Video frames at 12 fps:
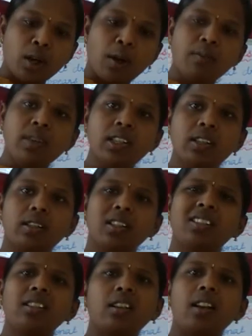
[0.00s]
down, means it
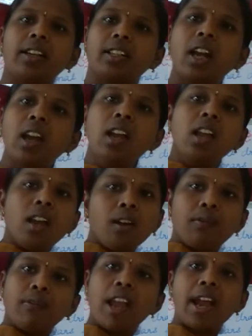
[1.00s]
is like a
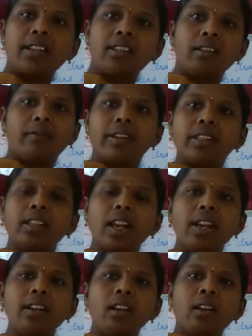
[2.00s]
flat surface,
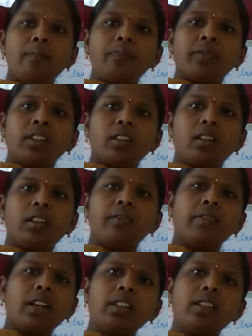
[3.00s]
right?
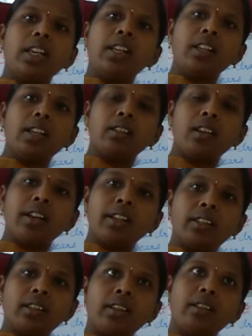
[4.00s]
If we are seeing
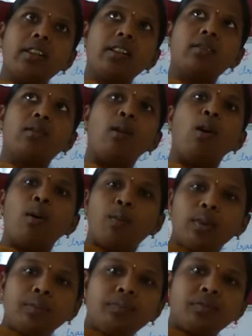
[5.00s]
it's
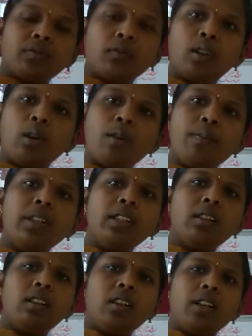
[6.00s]
globe. Globe
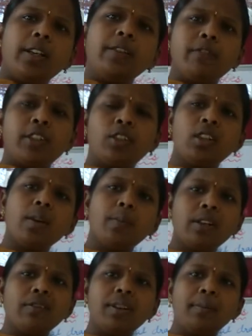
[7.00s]
means in which shape
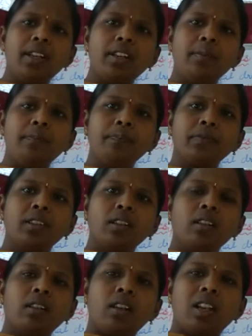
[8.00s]
it will be?
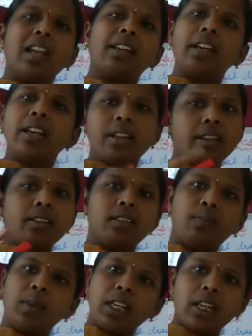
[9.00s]
Like a
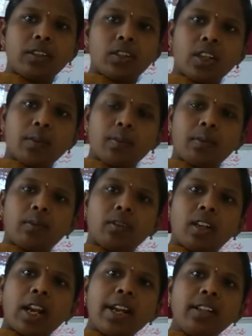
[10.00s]
sphere shape,
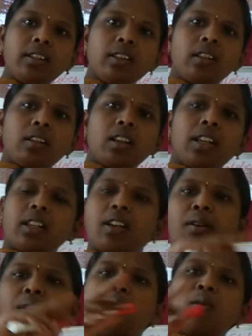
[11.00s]
right? Like a
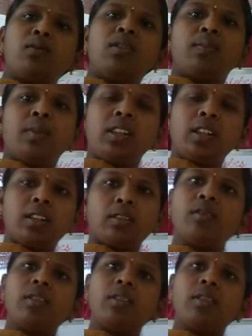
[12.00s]
round sphere.